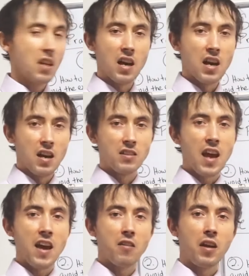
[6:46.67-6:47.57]
uh,
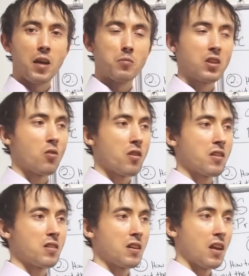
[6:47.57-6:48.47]
diagrams in
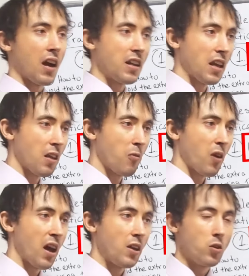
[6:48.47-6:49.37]
order to
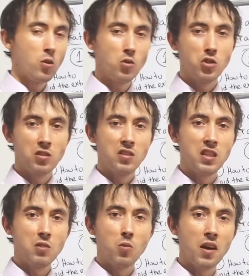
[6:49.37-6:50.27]
identify who should
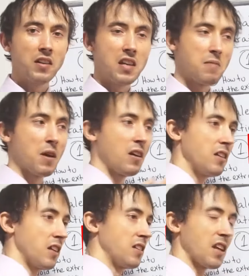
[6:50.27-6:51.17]
see what
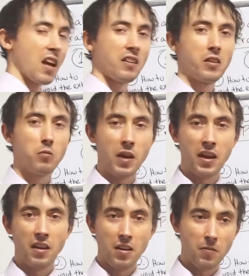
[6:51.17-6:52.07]
email and exactly
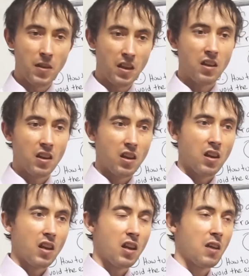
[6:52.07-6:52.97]
when. If they,
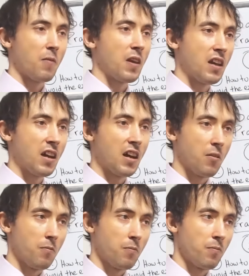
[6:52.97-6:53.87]
if they
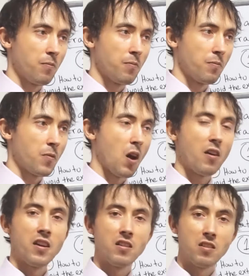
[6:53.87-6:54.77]
uh,
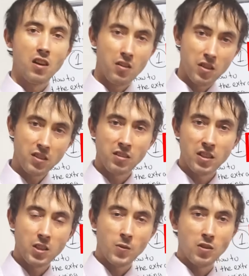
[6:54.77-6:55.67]
are in, on this
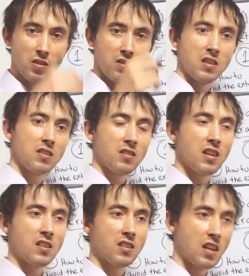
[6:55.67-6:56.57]
list versus this
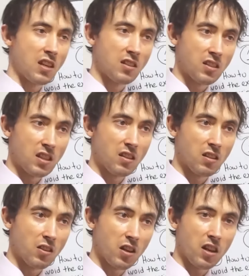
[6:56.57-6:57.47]
list, they can see
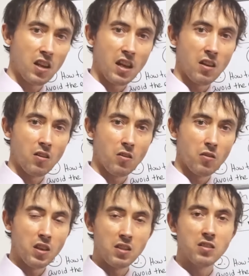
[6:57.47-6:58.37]
they're going to get
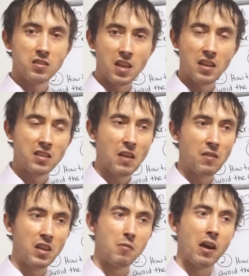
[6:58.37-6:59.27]
these set of
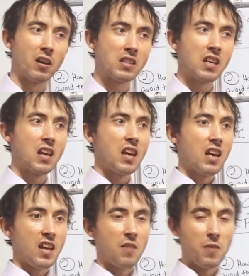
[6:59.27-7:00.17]
seven emails,
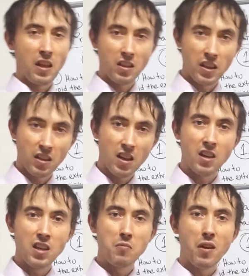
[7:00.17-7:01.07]
and if they click
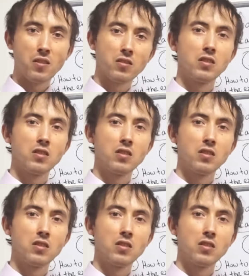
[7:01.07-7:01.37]
on email